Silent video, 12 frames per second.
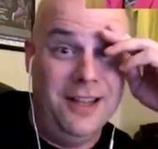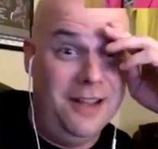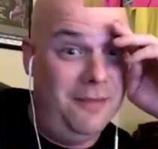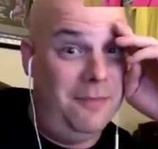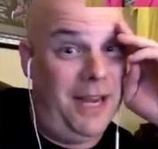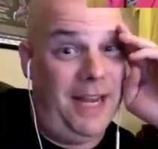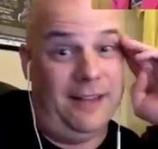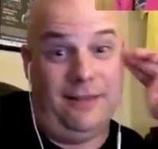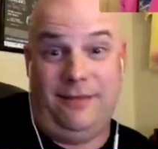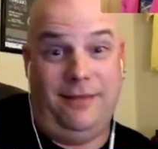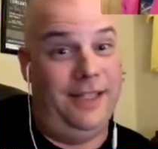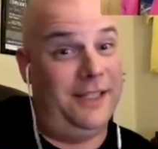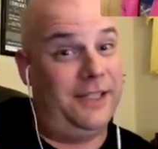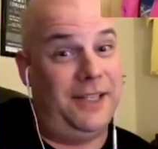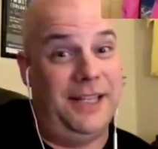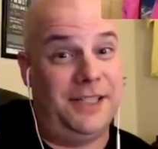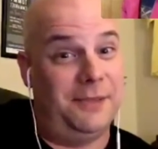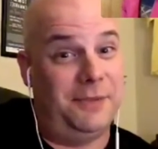Man,
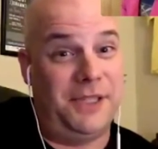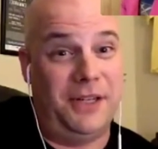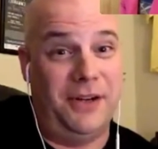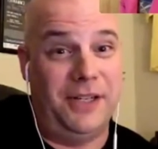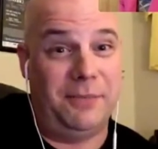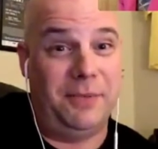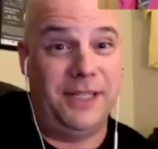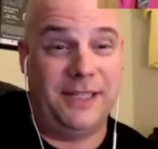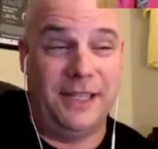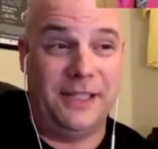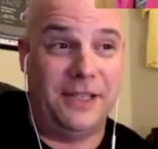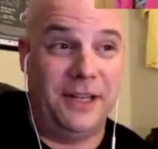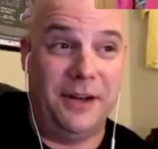it's some serious business,